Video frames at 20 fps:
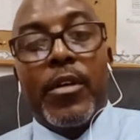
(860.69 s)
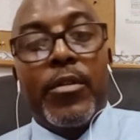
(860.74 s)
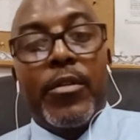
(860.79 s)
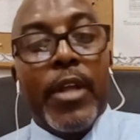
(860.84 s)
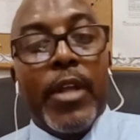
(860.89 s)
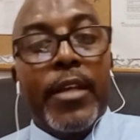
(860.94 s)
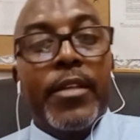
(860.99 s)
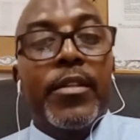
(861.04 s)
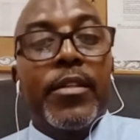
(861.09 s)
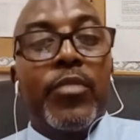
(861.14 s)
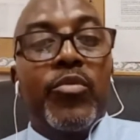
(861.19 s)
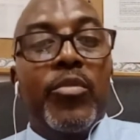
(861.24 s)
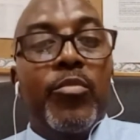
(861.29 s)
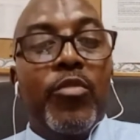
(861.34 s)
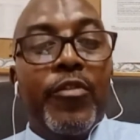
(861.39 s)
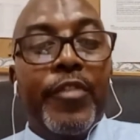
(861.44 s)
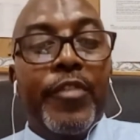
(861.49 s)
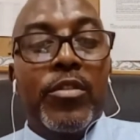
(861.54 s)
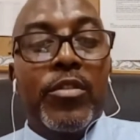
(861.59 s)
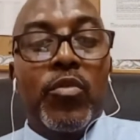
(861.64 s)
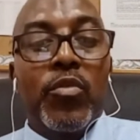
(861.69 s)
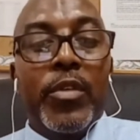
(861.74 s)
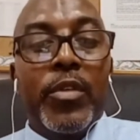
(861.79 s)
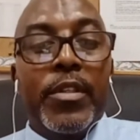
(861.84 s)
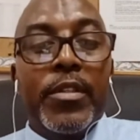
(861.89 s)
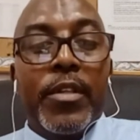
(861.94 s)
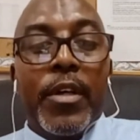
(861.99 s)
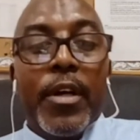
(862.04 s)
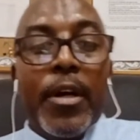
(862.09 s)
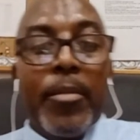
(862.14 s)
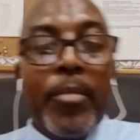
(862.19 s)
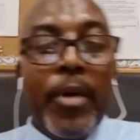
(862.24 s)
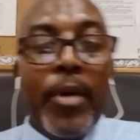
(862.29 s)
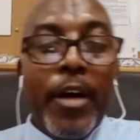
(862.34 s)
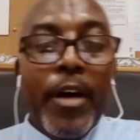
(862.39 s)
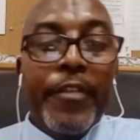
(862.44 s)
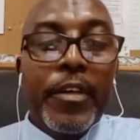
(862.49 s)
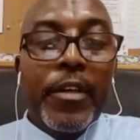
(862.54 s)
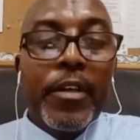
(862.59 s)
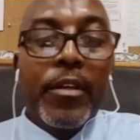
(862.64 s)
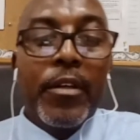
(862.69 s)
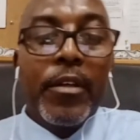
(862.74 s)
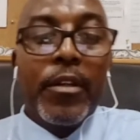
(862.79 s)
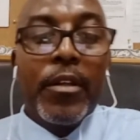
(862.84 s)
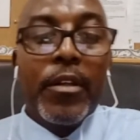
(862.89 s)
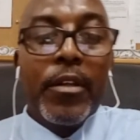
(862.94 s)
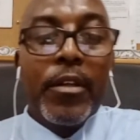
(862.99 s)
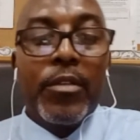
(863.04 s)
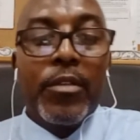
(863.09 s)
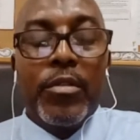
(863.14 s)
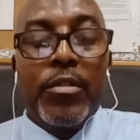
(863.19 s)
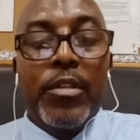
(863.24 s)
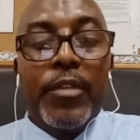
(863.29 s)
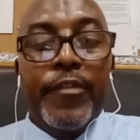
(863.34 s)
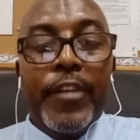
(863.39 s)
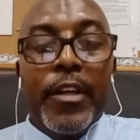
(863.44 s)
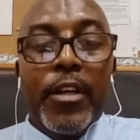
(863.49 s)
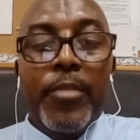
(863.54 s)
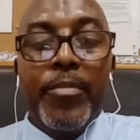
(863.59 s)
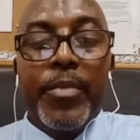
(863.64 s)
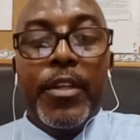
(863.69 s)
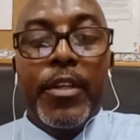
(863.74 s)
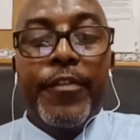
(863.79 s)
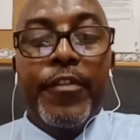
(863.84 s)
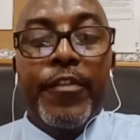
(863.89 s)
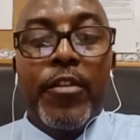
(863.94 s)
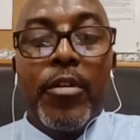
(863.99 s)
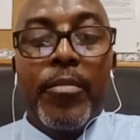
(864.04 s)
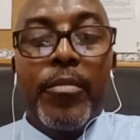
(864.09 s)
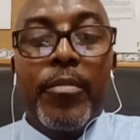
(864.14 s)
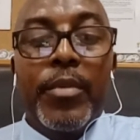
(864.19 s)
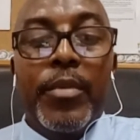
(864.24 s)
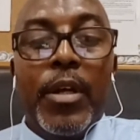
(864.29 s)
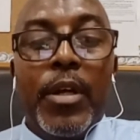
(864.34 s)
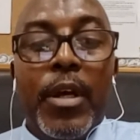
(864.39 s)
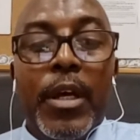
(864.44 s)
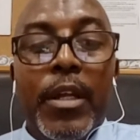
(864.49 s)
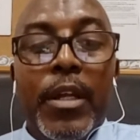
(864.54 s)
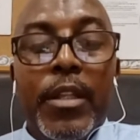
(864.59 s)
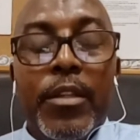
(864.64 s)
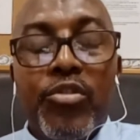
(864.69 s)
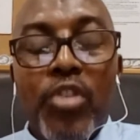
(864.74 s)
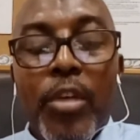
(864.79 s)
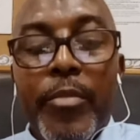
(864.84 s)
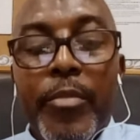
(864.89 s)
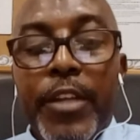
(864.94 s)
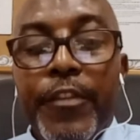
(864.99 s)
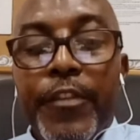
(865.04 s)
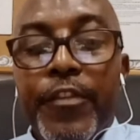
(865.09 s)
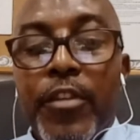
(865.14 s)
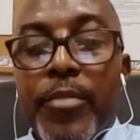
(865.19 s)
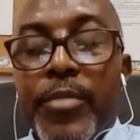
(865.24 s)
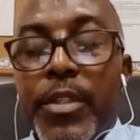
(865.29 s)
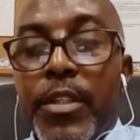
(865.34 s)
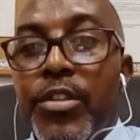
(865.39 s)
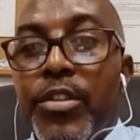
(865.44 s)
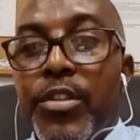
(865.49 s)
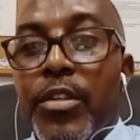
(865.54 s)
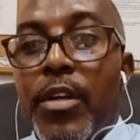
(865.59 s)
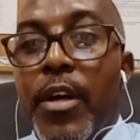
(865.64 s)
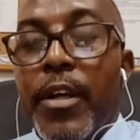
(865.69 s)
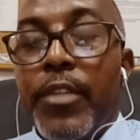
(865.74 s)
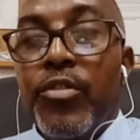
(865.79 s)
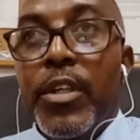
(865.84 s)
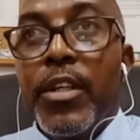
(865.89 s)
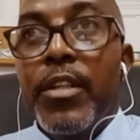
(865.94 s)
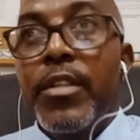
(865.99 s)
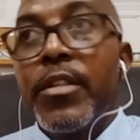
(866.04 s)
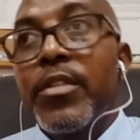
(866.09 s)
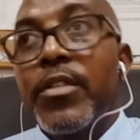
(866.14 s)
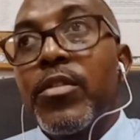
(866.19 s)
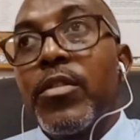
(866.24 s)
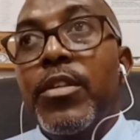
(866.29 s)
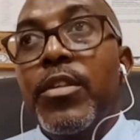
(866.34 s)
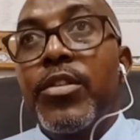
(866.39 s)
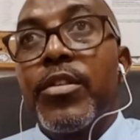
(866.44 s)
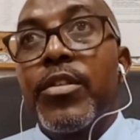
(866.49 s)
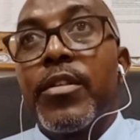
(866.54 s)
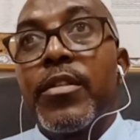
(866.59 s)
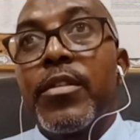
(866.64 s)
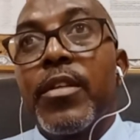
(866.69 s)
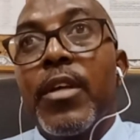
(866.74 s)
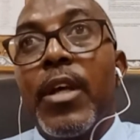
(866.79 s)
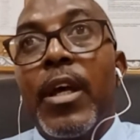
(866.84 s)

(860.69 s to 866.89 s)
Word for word: like I said, we're moving towards having to develop informed trauma-informed educators or teachers.